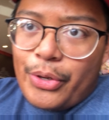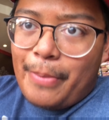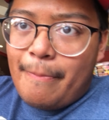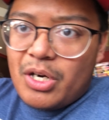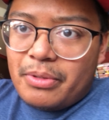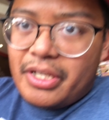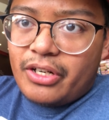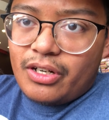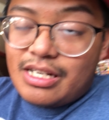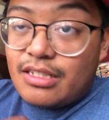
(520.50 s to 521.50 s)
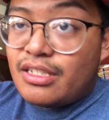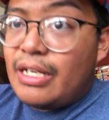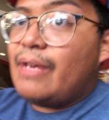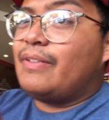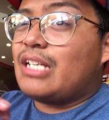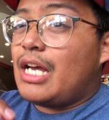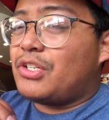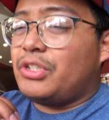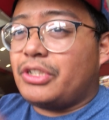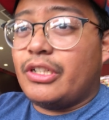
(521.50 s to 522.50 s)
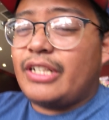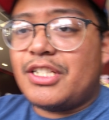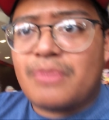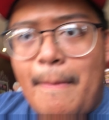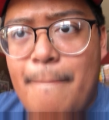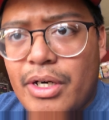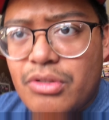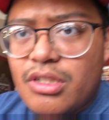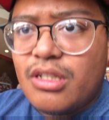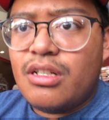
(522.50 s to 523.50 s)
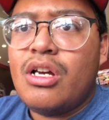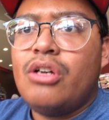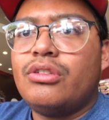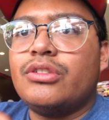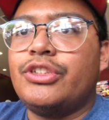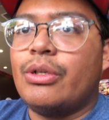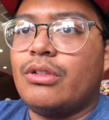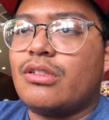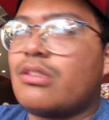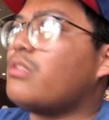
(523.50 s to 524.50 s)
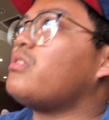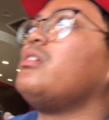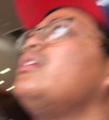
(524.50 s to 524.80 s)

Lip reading: their boba here and see if it's actually good. It's from Bosa Donuts.